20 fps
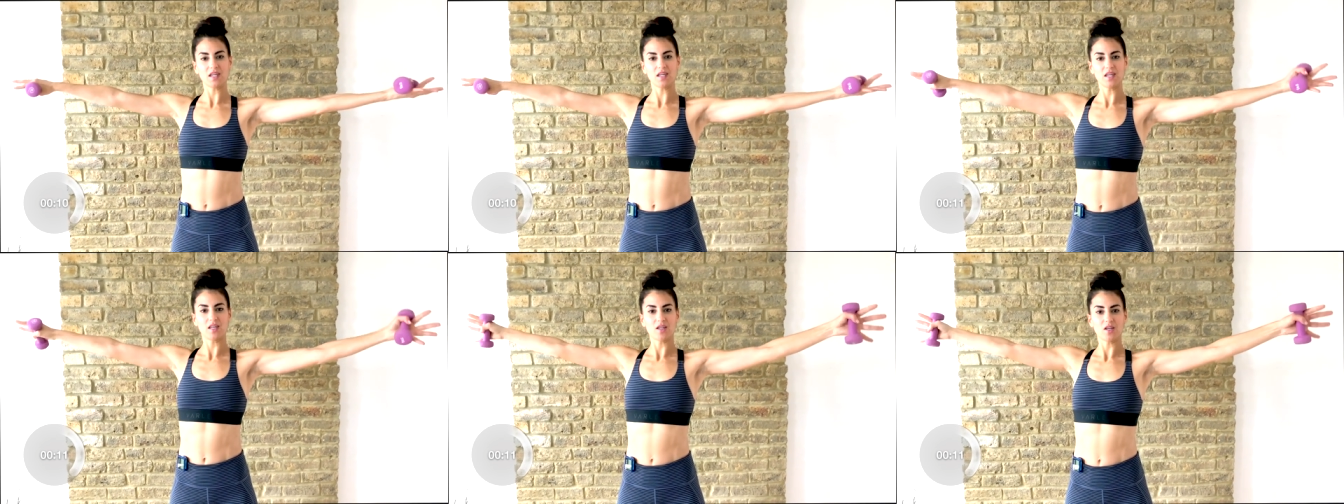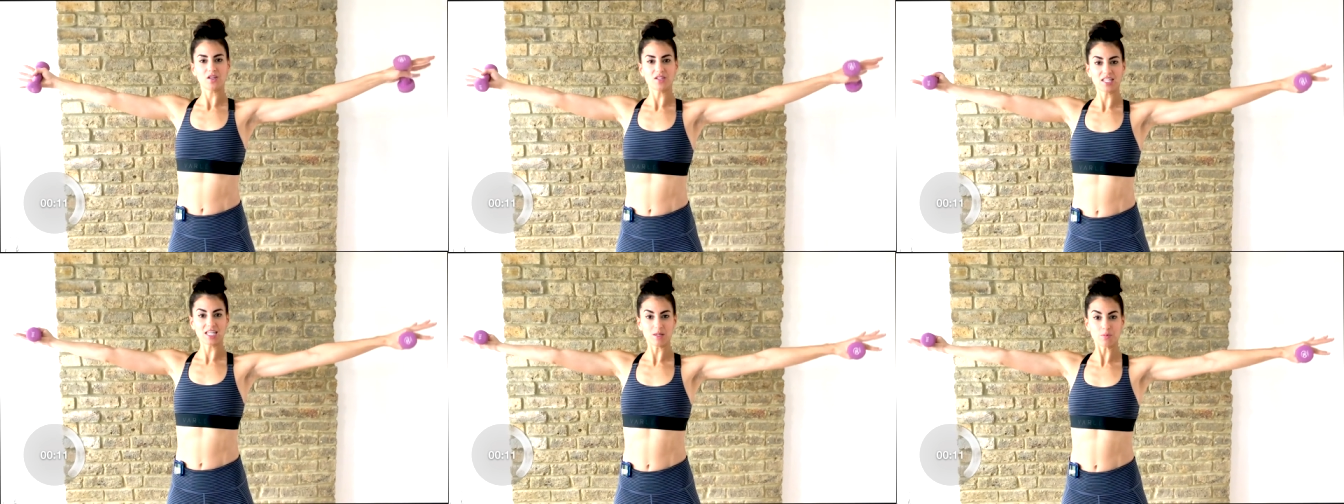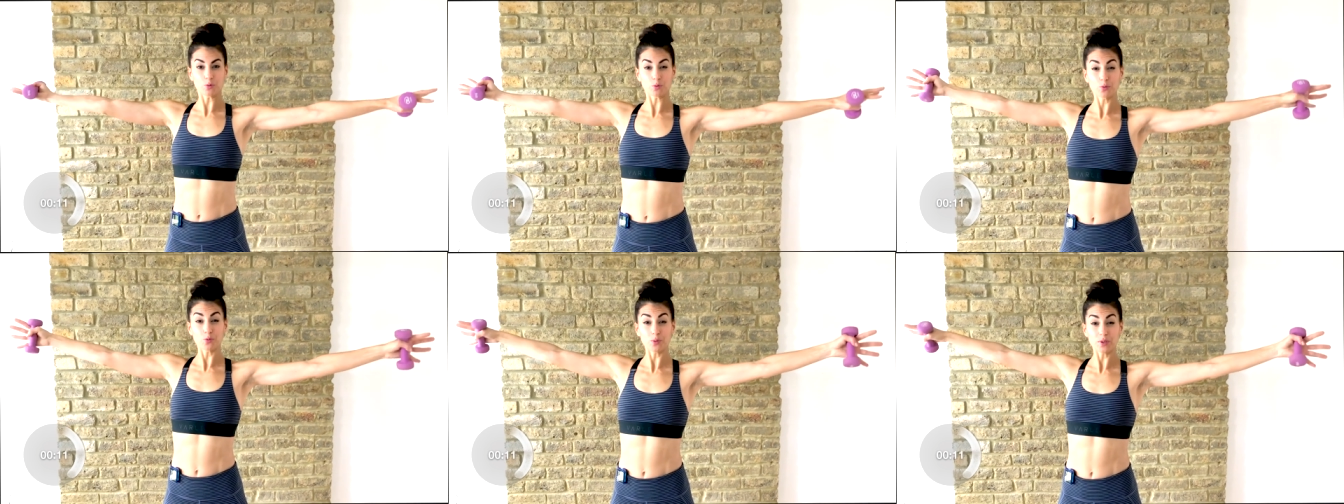change.
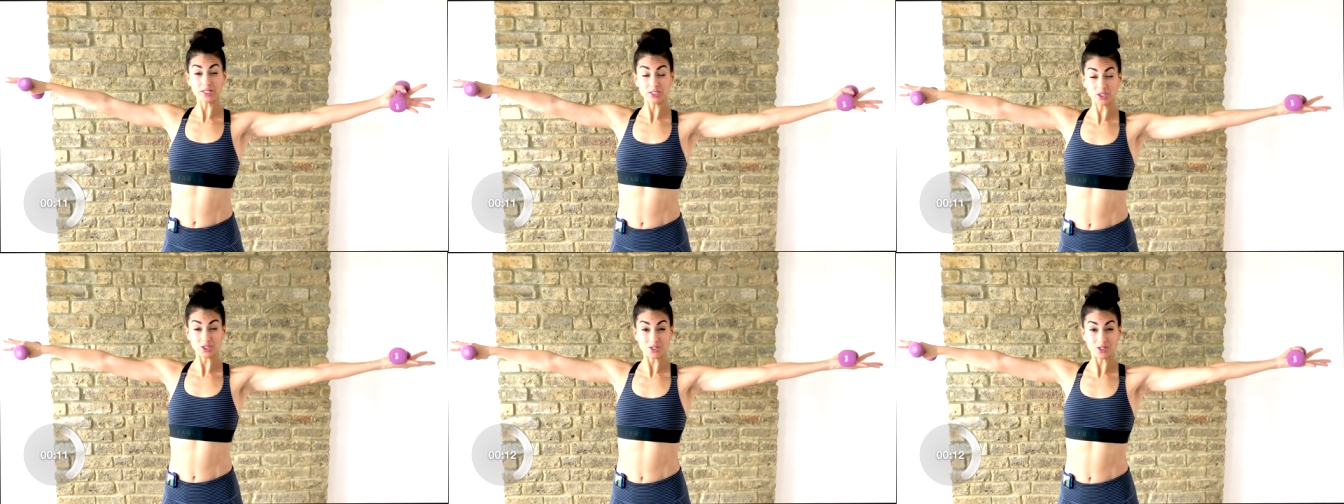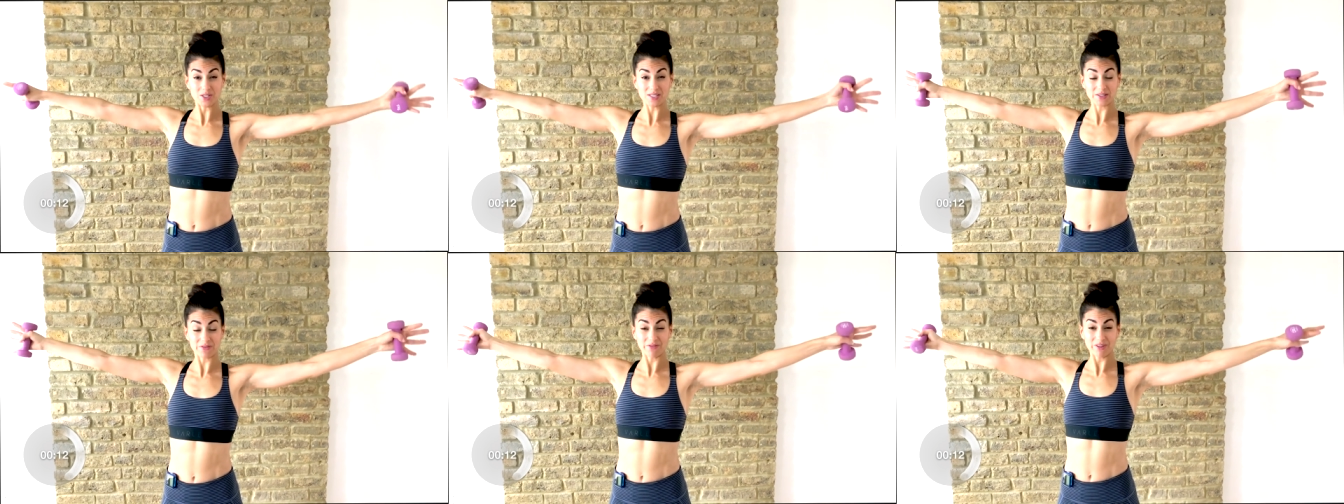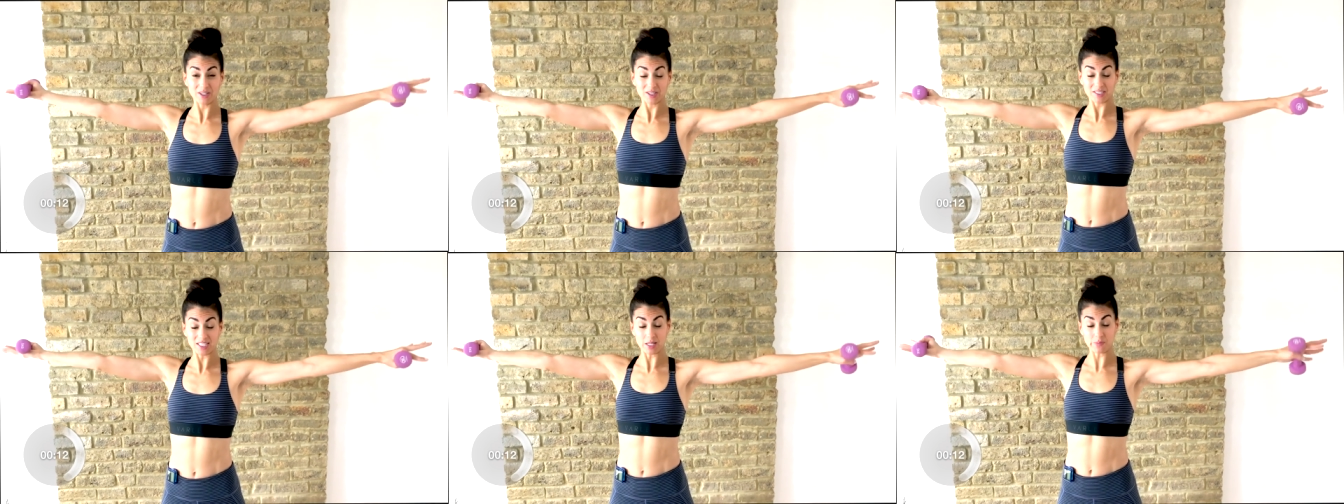Keep reaching those
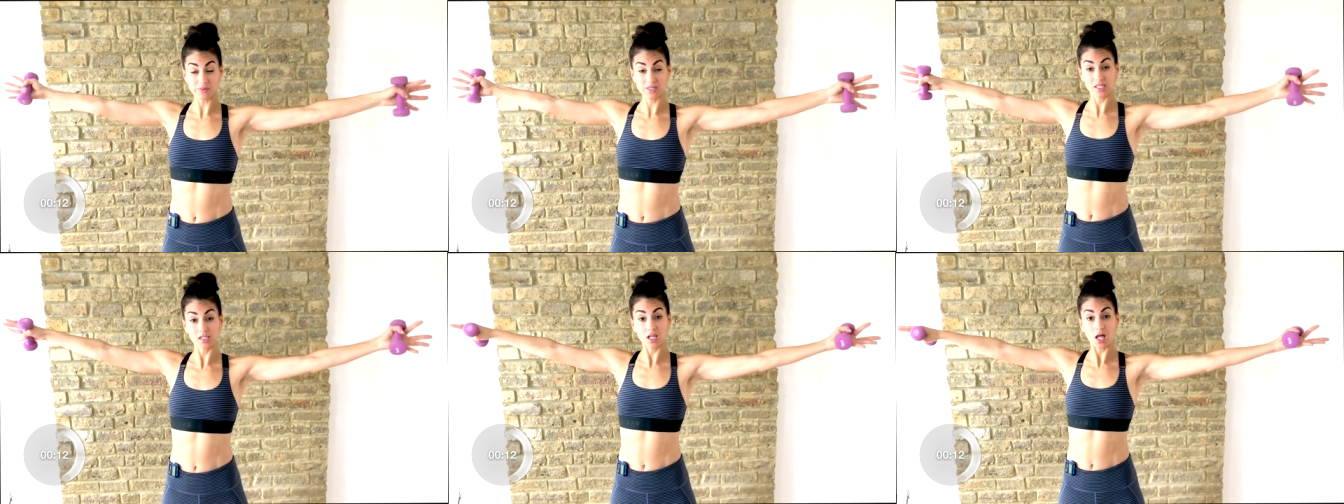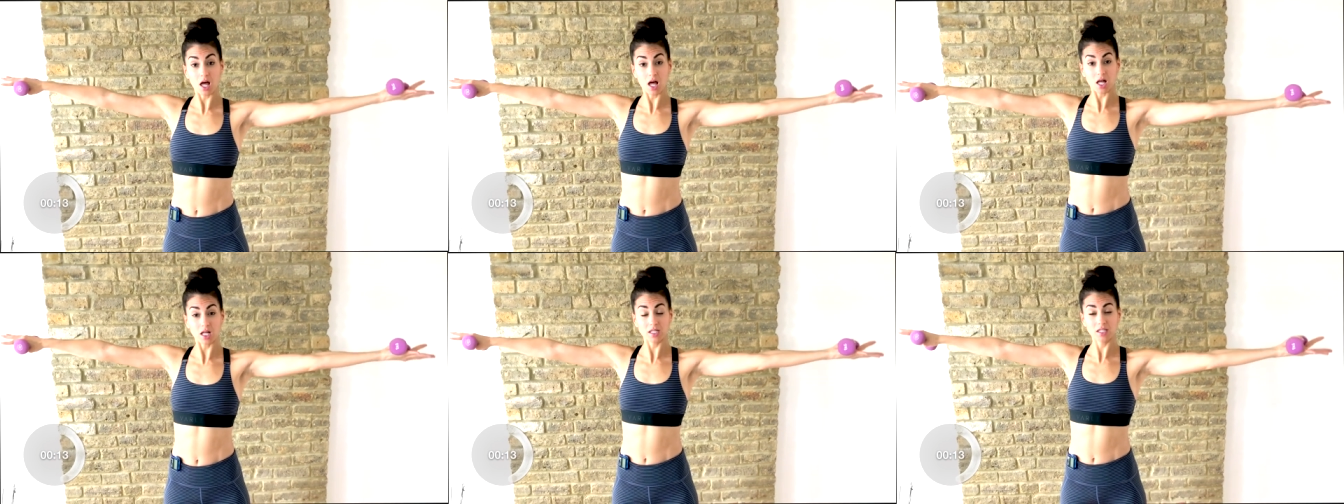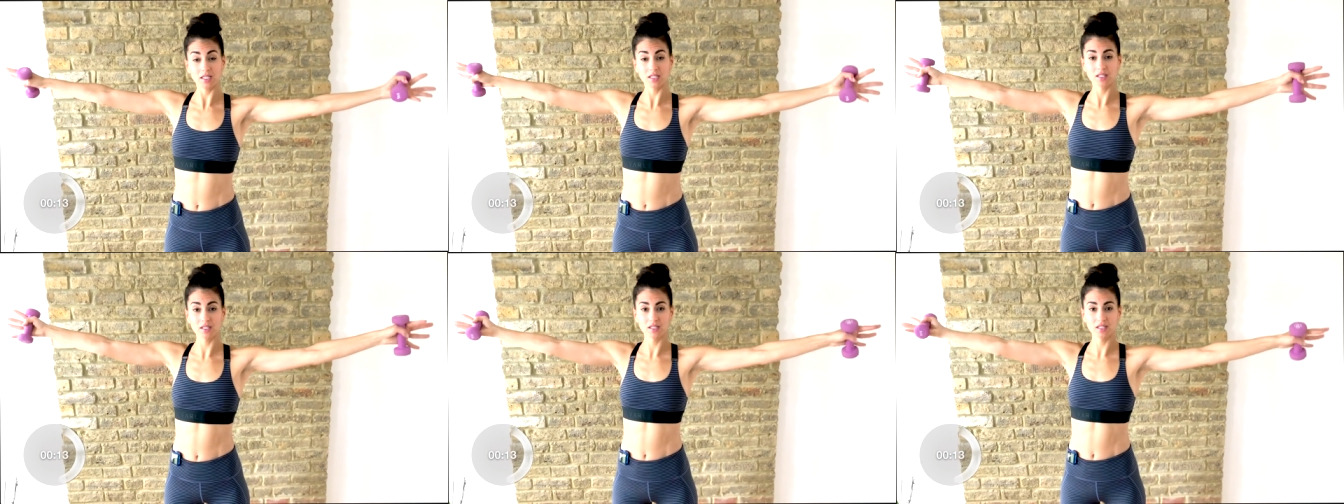fingertips long.